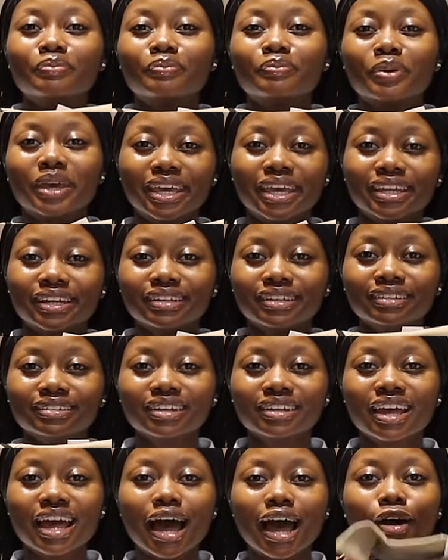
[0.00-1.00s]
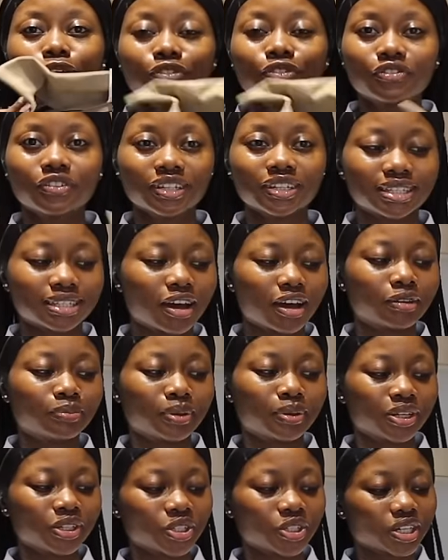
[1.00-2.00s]
pin outfit on
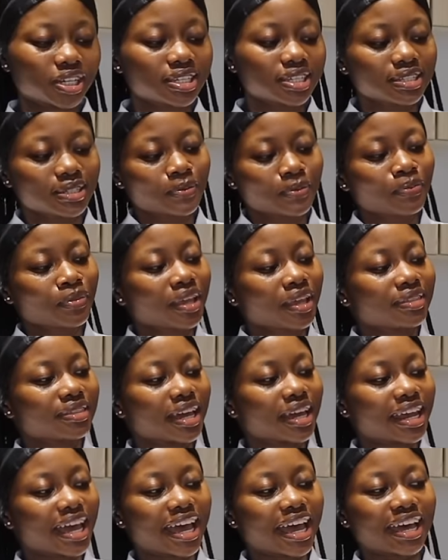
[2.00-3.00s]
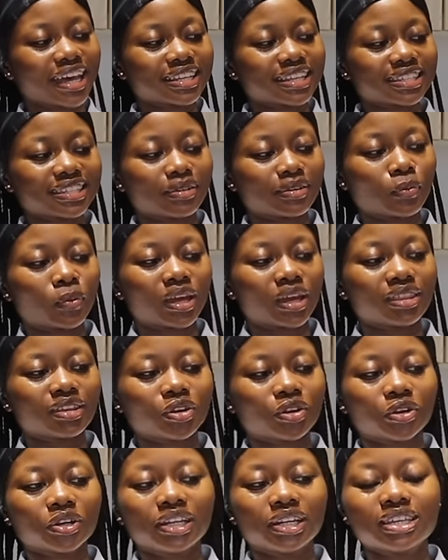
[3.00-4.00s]
Pinterest that has where the
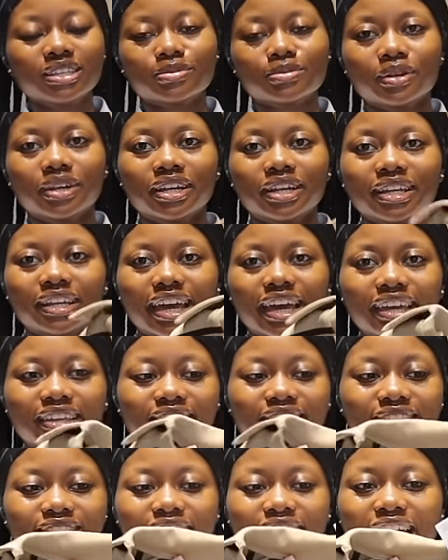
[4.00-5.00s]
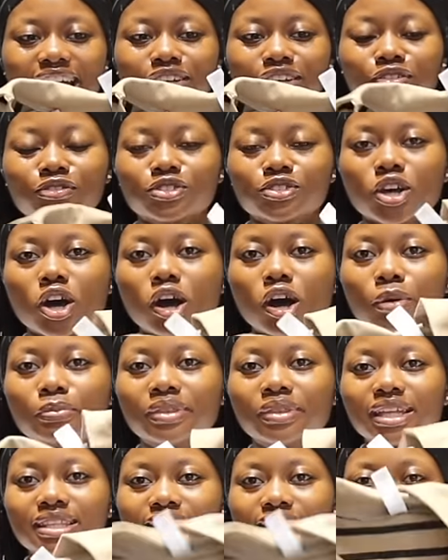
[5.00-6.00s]
girlie is wearing like this kind of top
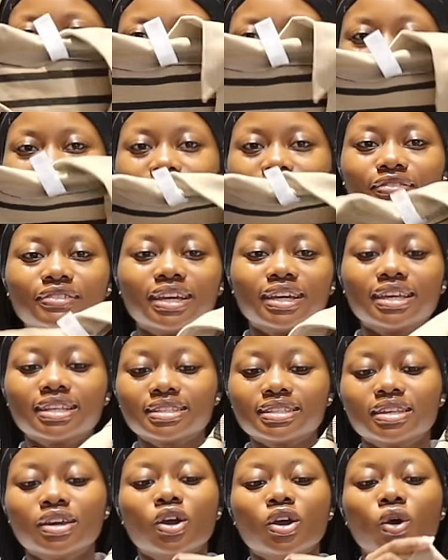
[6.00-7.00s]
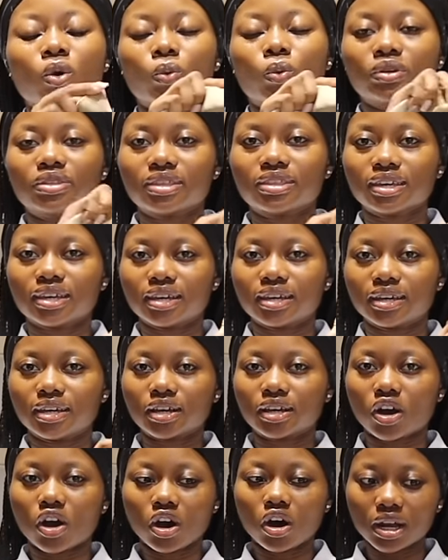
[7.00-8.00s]
that's like sleeveless with
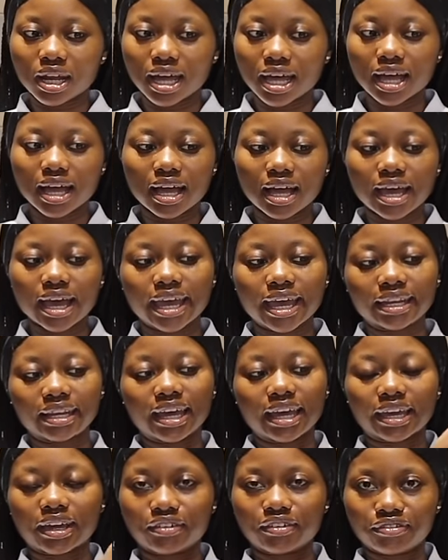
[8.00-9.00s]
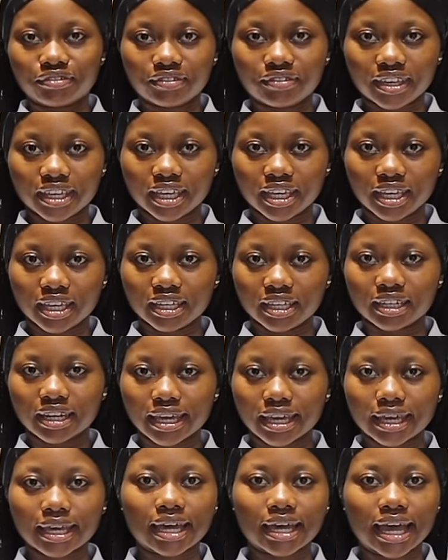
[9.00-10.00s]
the collar and like a
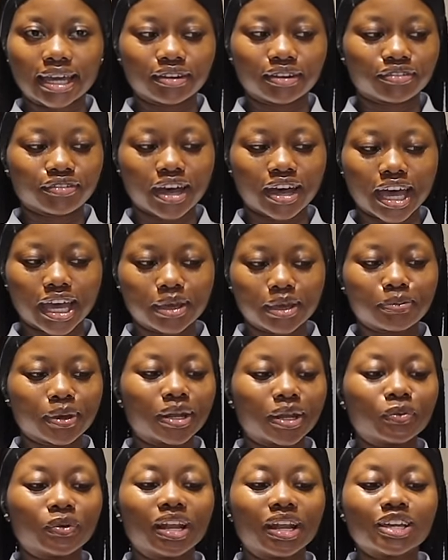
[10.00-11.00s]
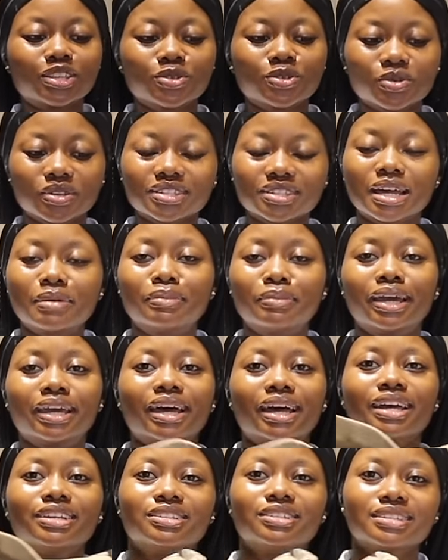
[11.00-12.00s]
V-neck kind of vibe. And when I saw this, I'm like,
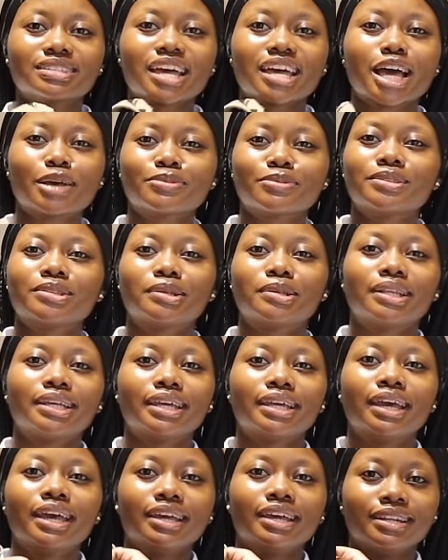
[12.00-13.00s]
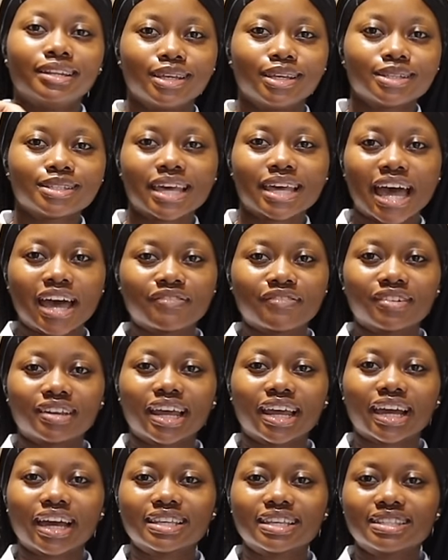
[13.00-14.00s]
I just absolutely need to have it.
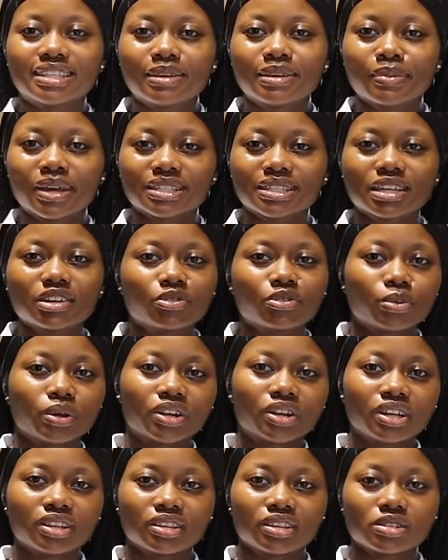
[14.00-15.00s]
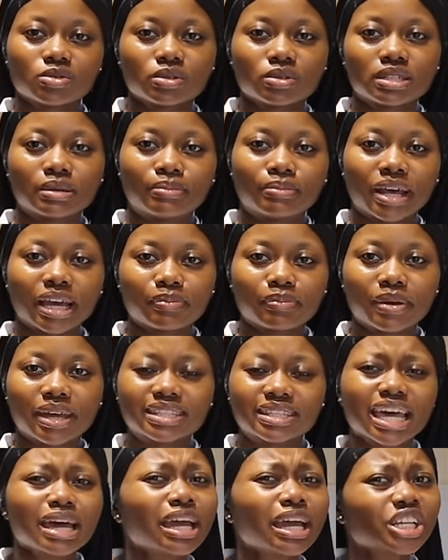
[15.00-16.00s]
Like, I see myself wearing this with some black
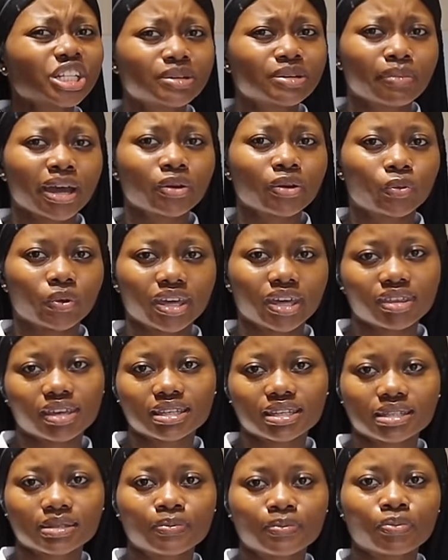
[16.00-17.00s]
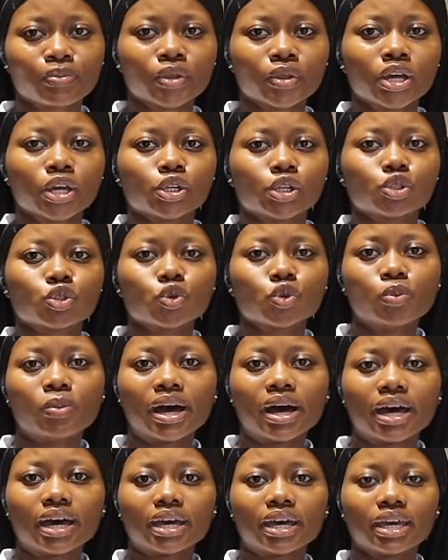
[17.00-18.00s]
pants. I actually might wear this to
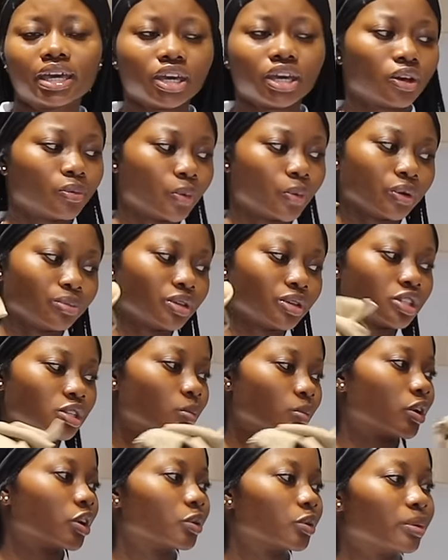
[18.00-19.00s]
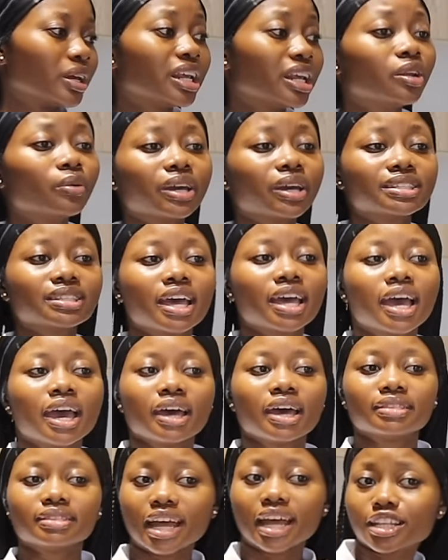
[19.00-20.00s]
my hair appointment tomorrow. But anyways,
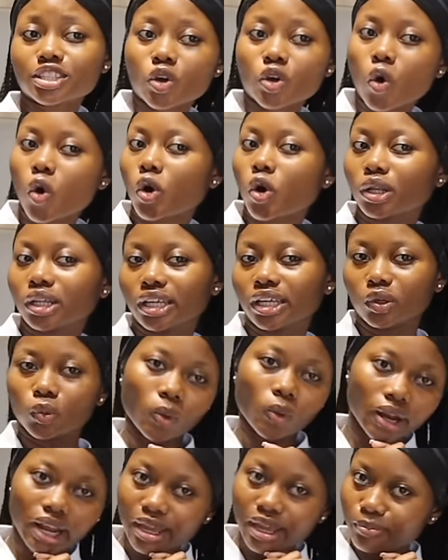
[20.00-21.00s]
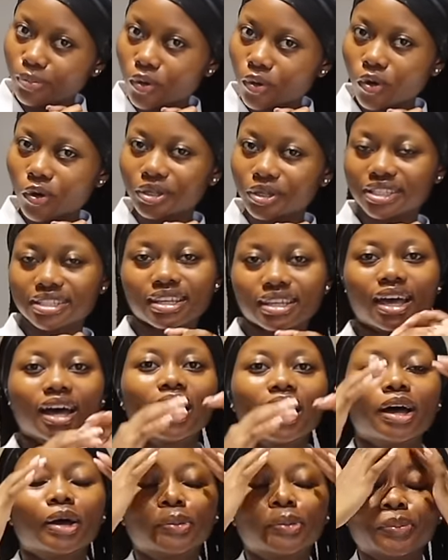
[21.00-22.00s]
that's all in what I
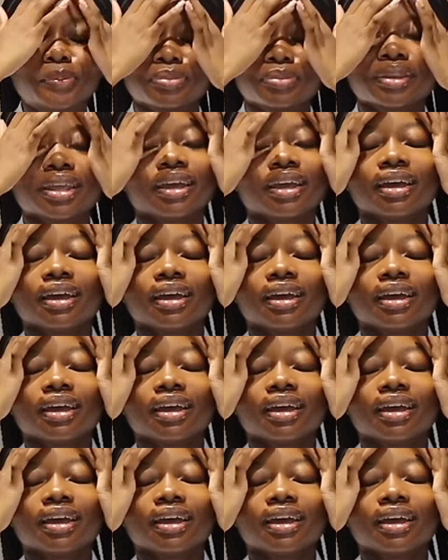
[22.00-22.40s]
bought.